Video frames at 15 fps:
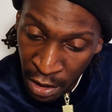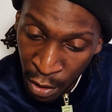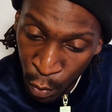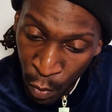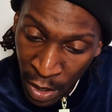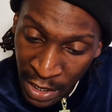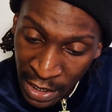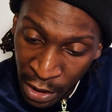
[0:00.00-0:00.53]

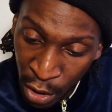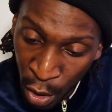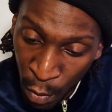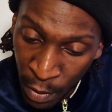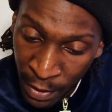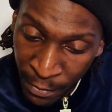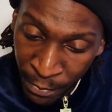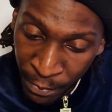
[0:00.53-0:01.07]
Where is he
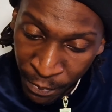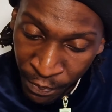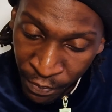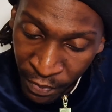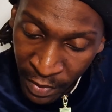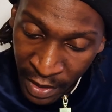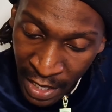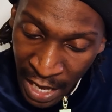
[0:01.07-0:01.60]
going?
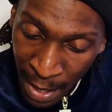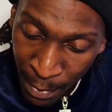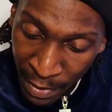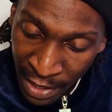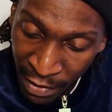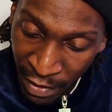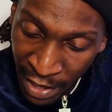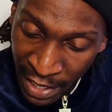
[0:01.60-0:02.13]
Damn,
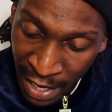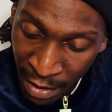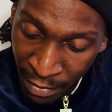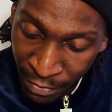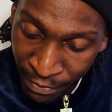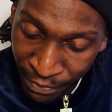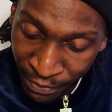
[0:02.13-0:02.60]
didn't write down.